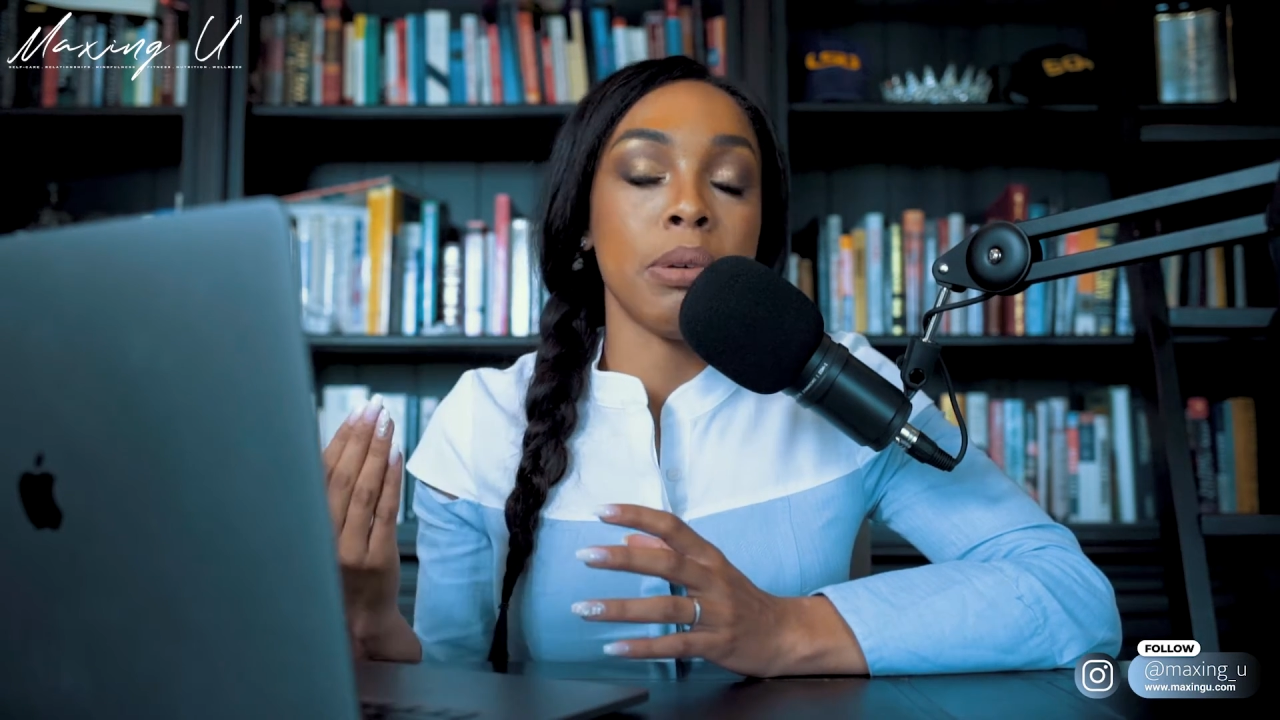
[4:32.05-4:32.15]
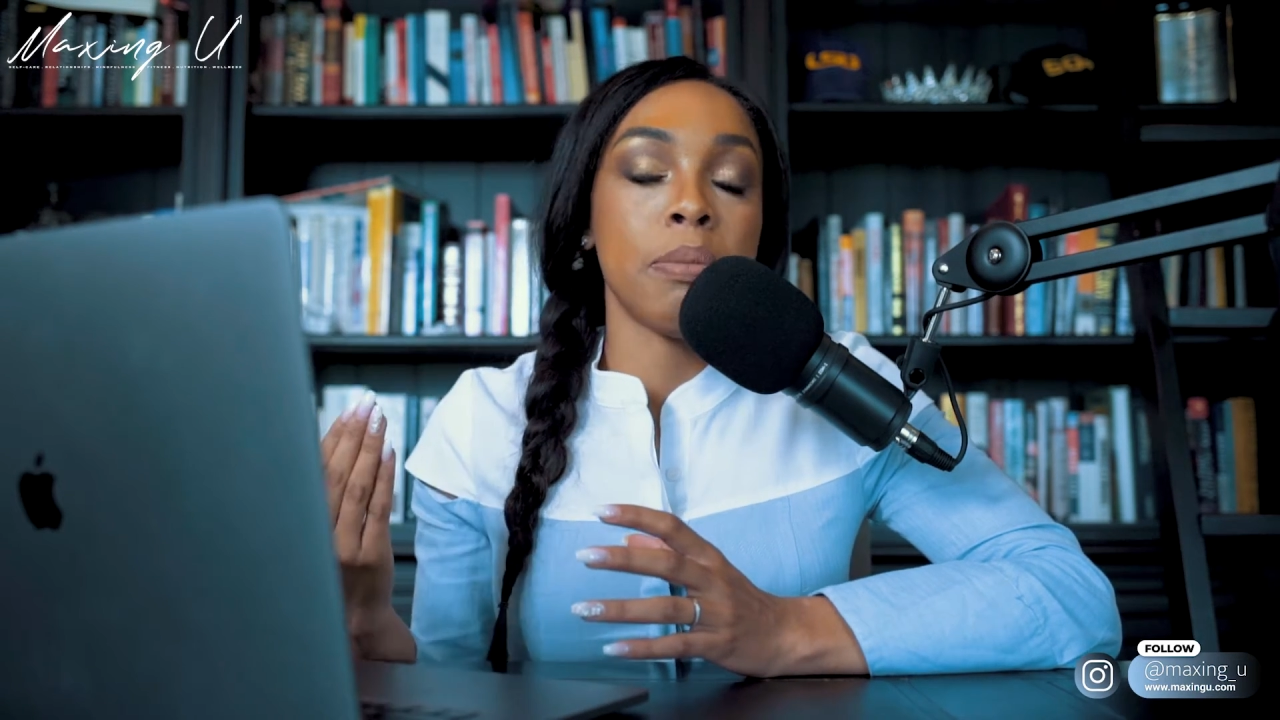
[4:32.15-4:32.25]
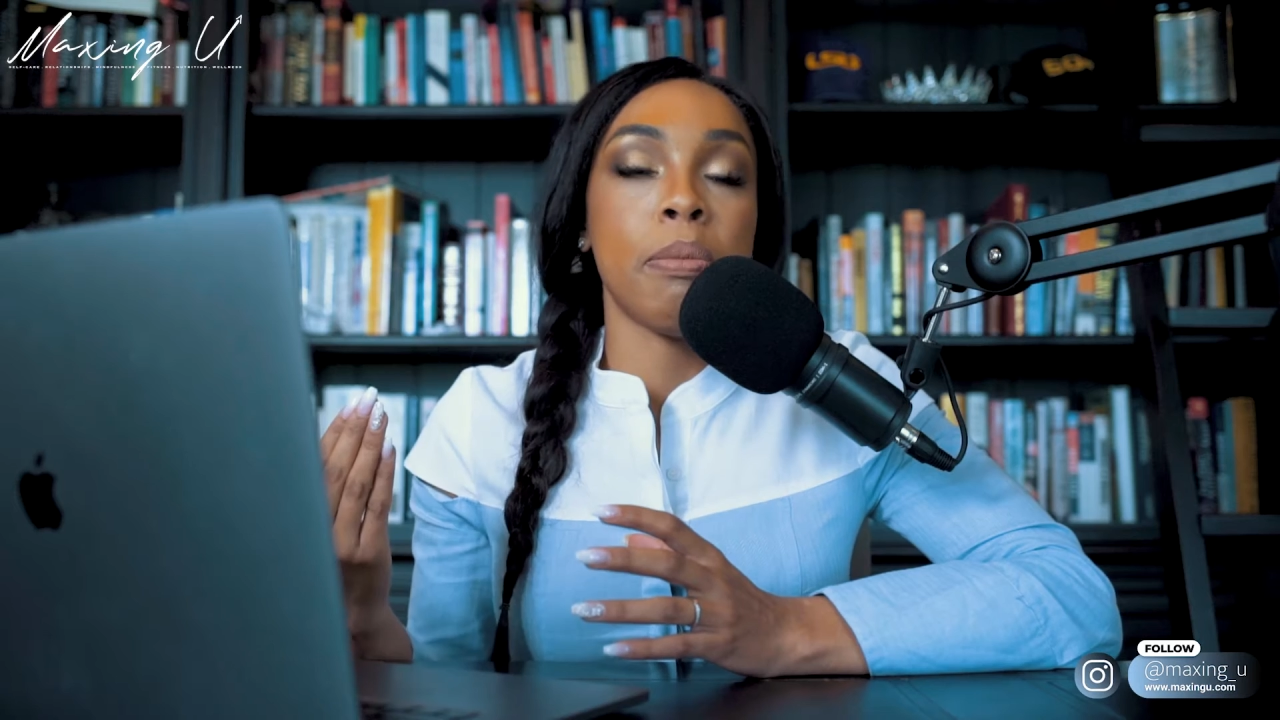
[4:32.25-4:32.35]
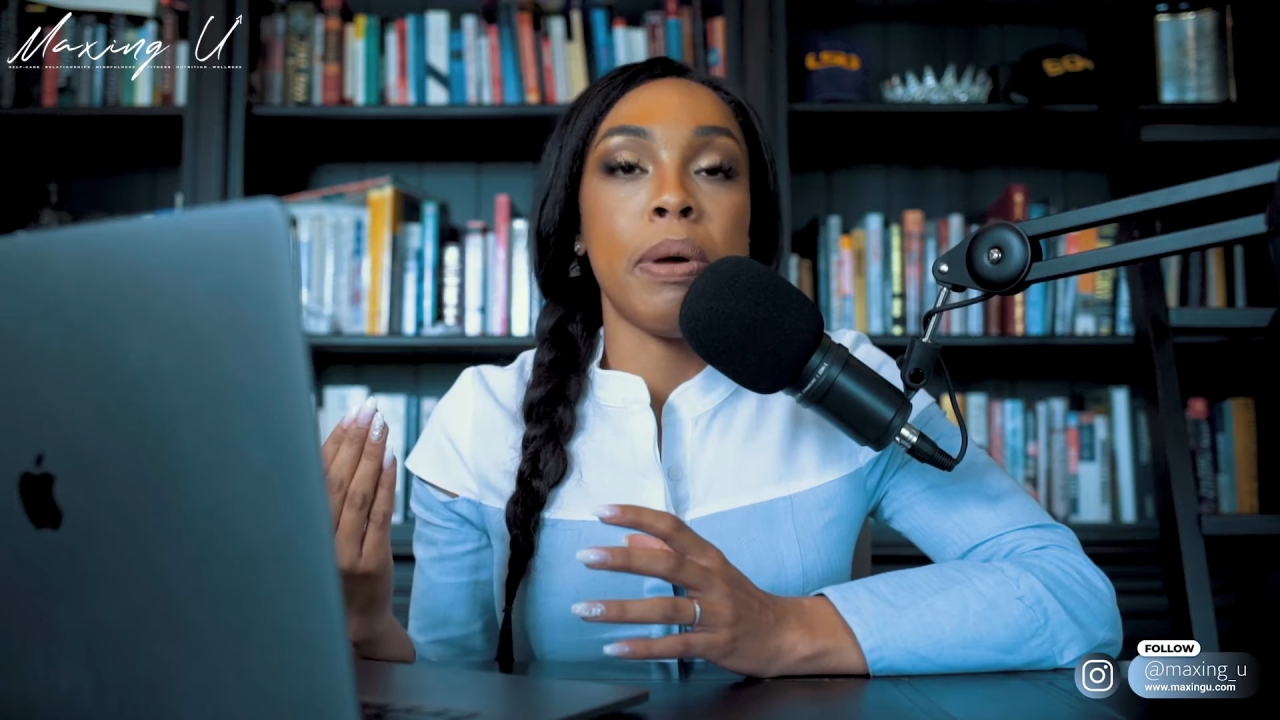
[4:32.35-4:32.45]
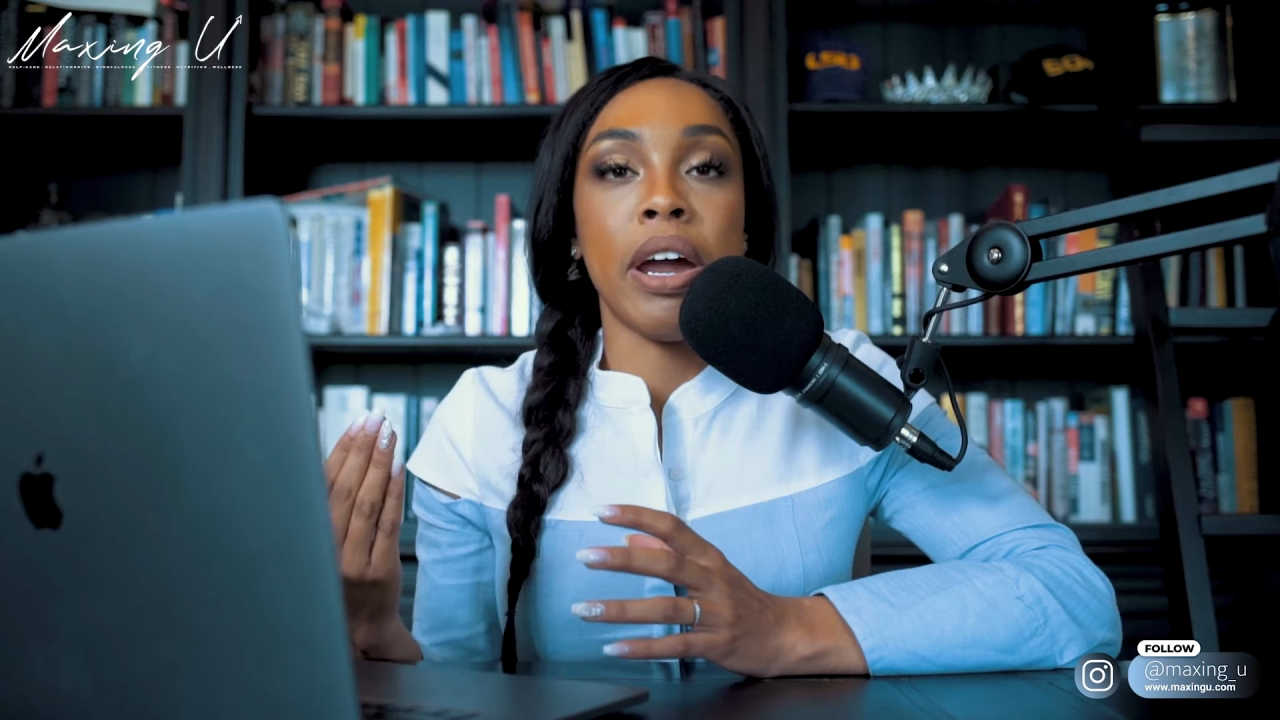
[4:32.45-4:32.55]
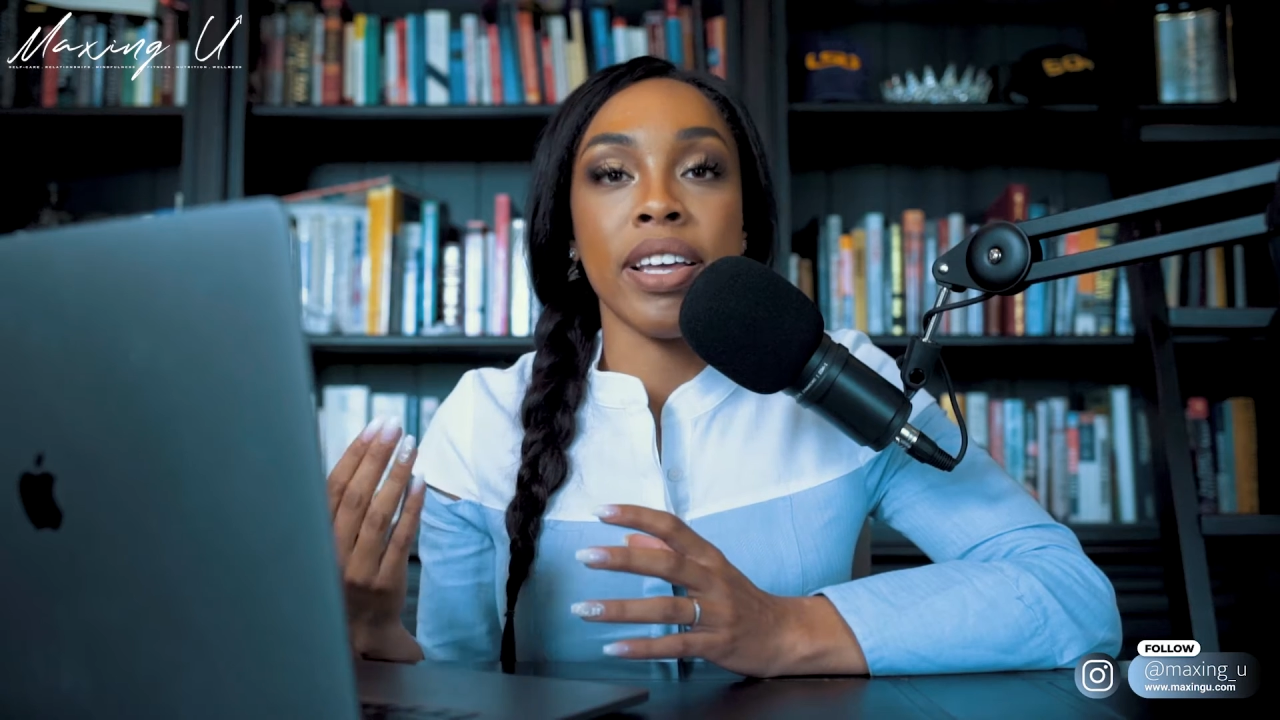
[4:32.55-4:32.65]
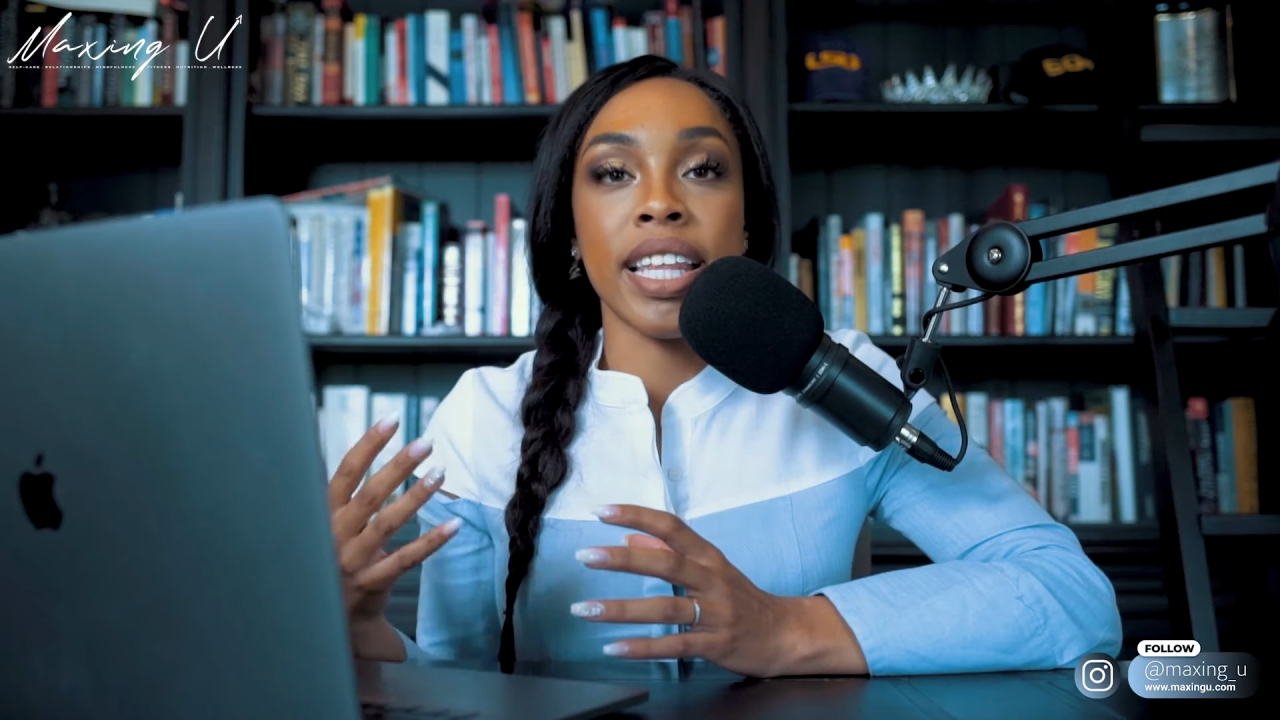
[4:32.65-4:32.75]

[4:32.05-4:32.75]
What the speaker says: to be preparing,